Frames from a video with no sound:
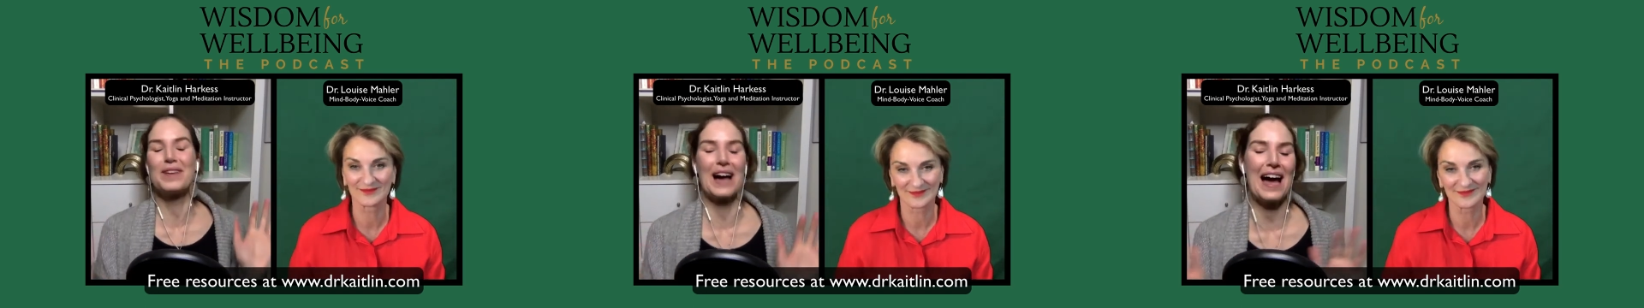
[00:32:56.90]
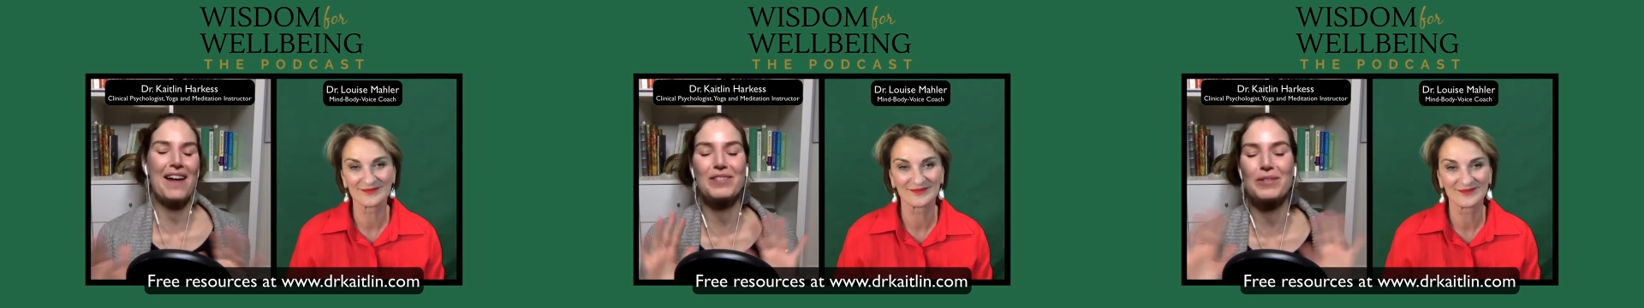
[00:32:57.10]

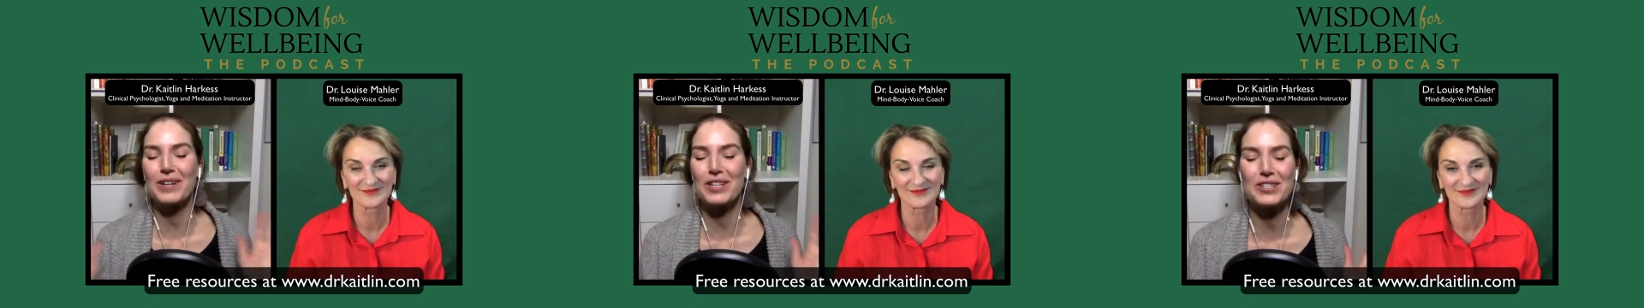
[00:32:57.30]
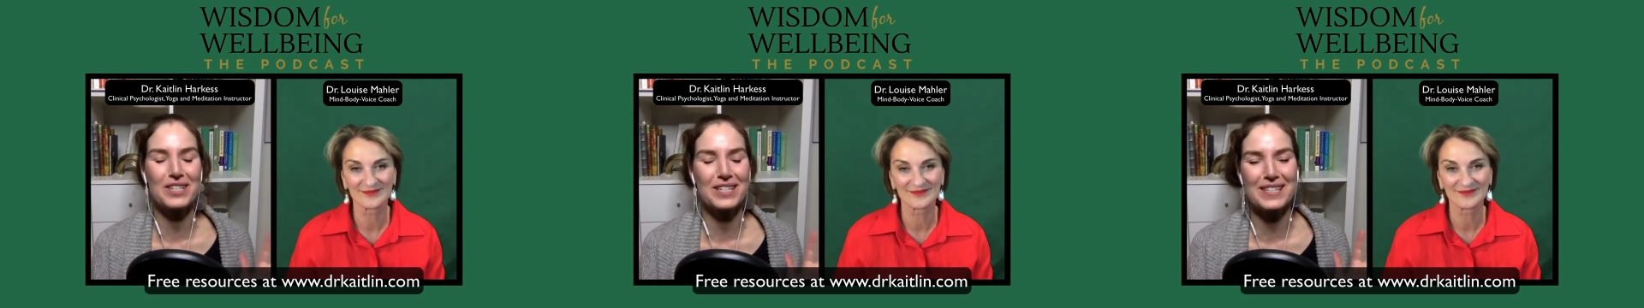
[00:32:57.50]
Speaker 1: Everyone,
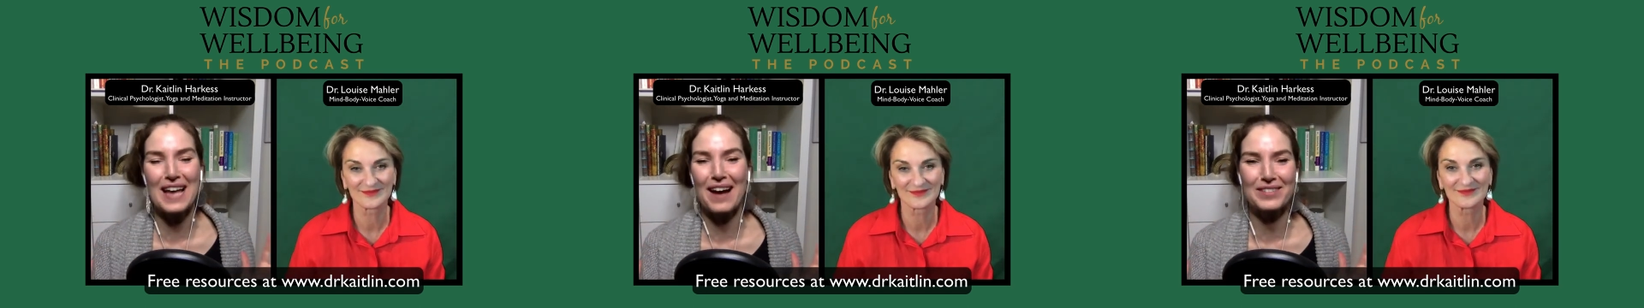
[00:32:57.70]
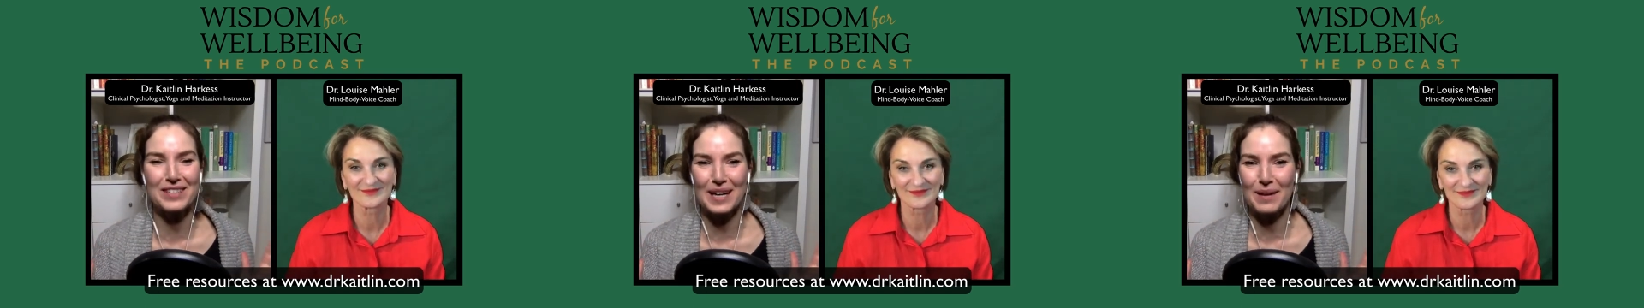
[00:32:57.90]
you just
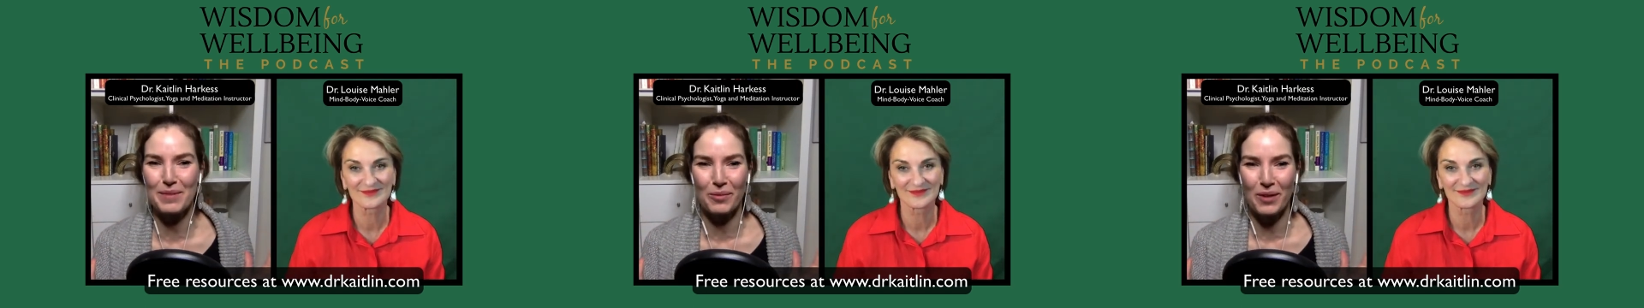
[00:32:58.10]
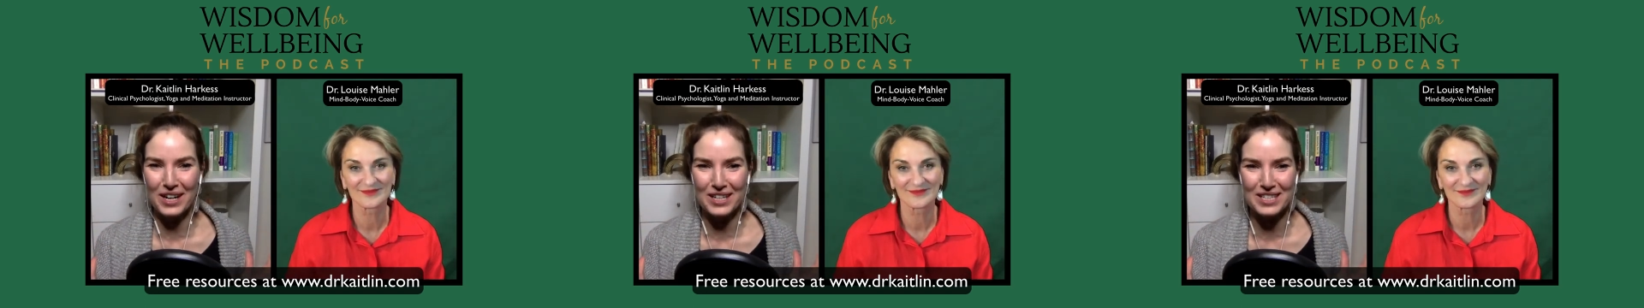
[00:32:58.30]
have to come and
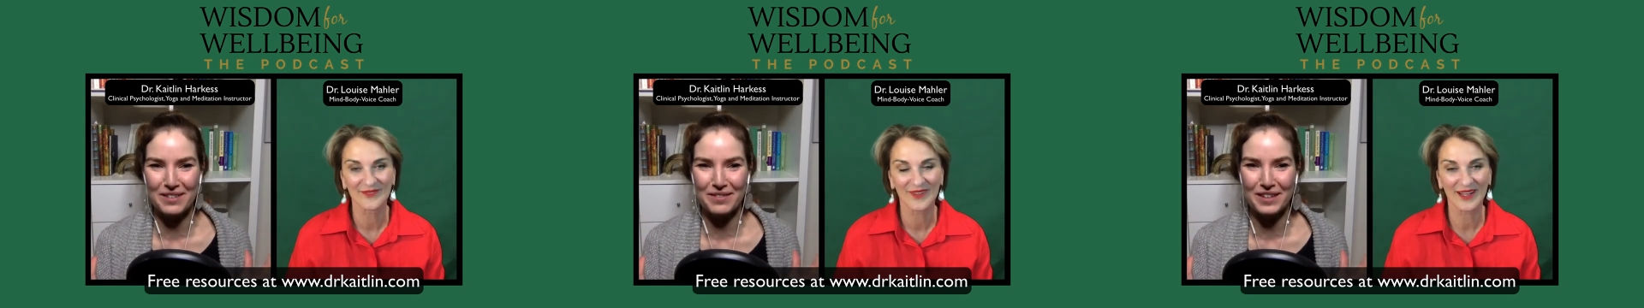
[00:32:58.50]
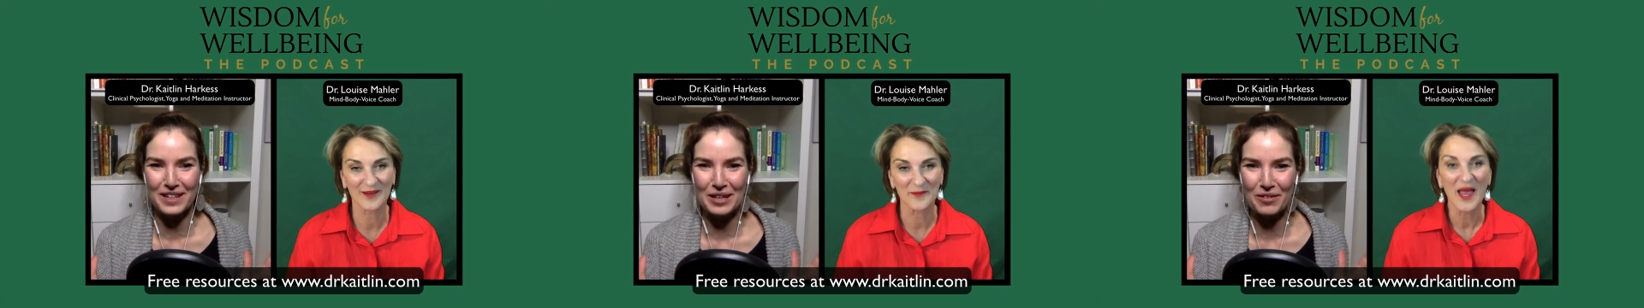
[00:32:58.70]
watch the
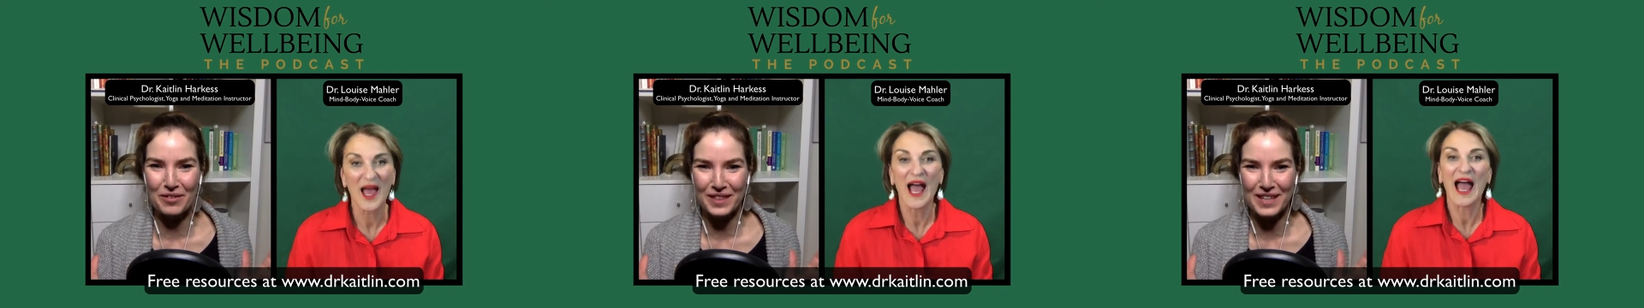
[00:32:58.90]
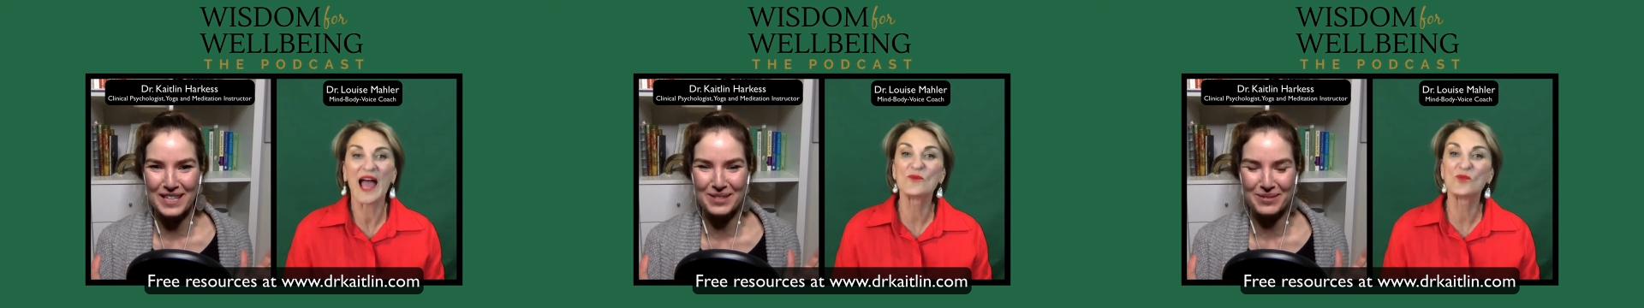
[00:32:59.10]
video for
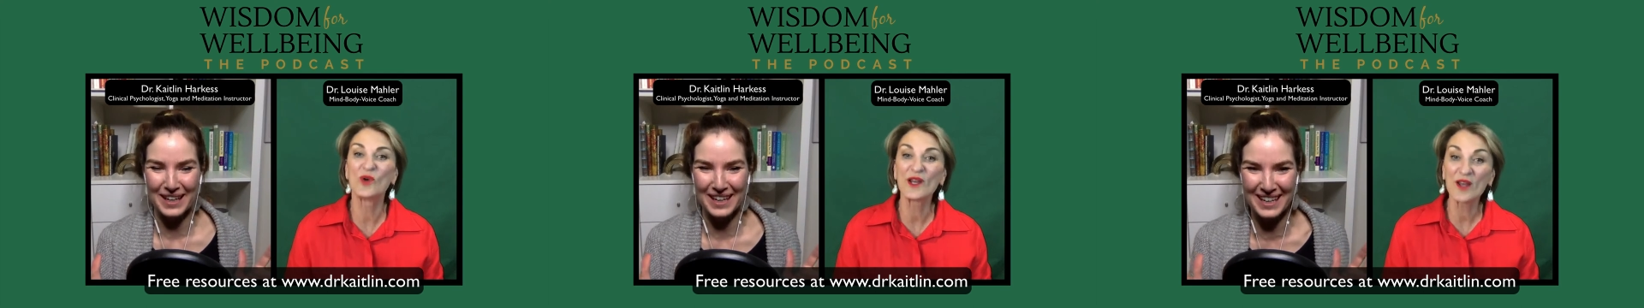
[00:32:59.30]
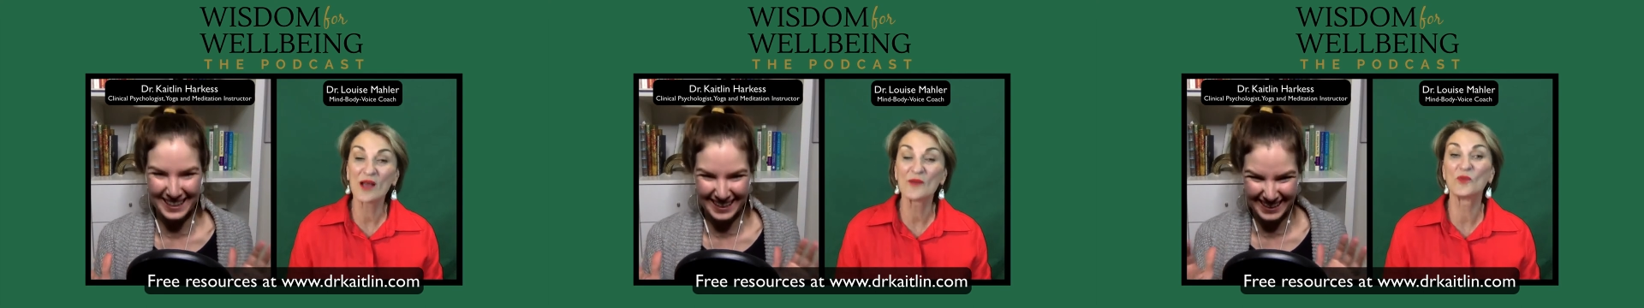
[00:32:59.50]
this one.
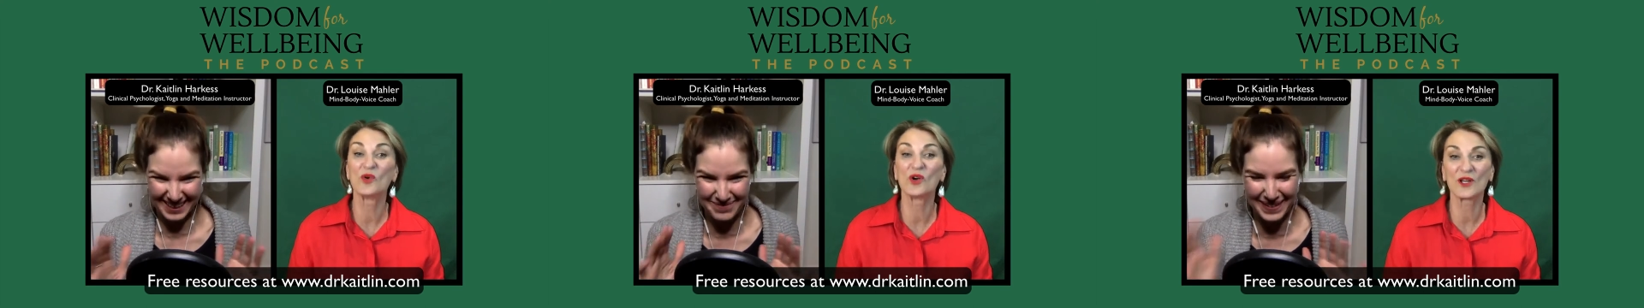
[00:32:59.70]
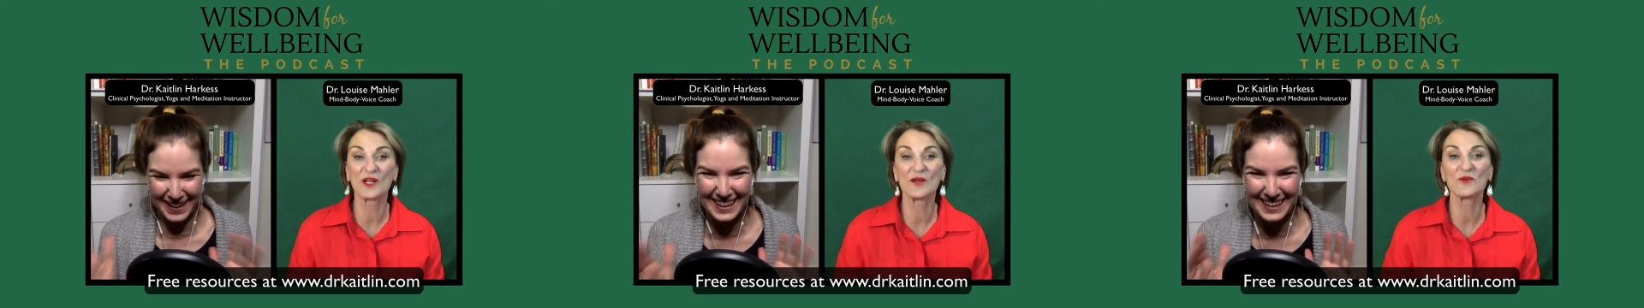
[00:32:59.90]

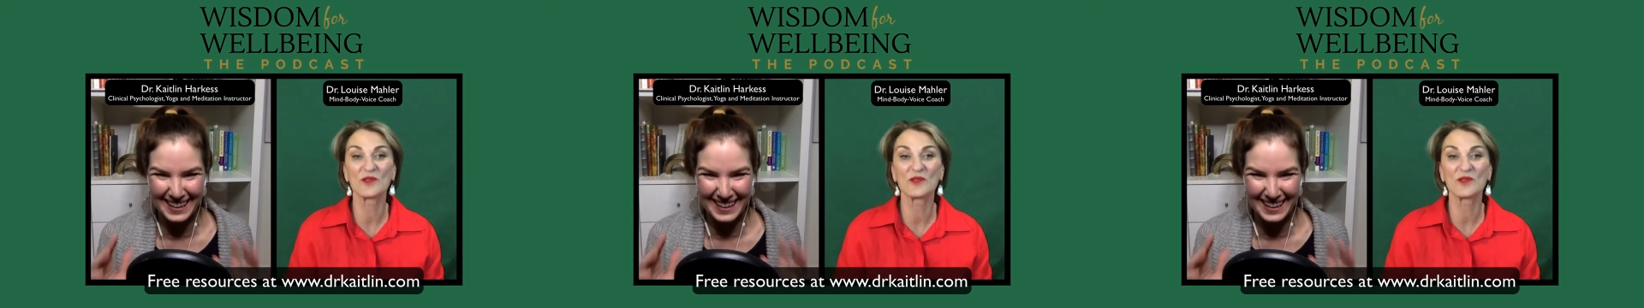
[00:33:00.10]
but,